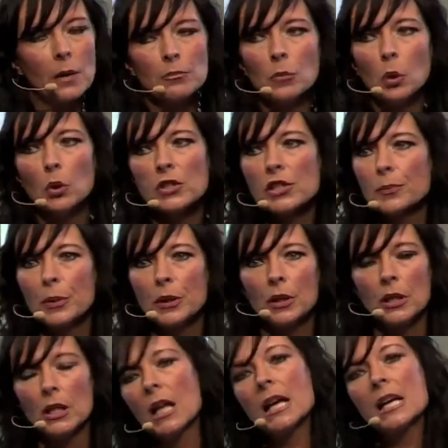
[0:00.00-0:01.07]

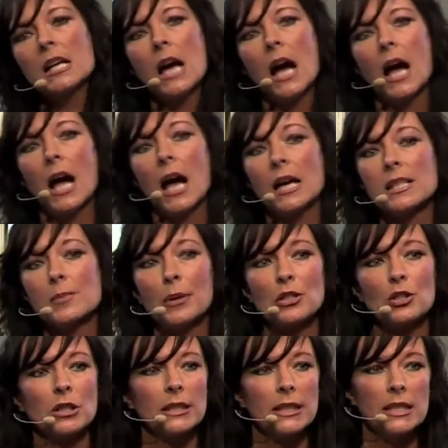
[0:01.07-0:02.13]
multiple
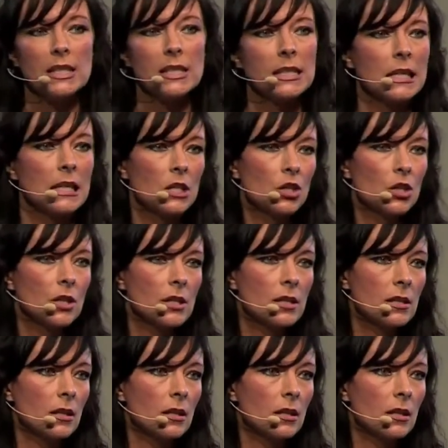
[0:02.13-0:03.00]
special needs teachers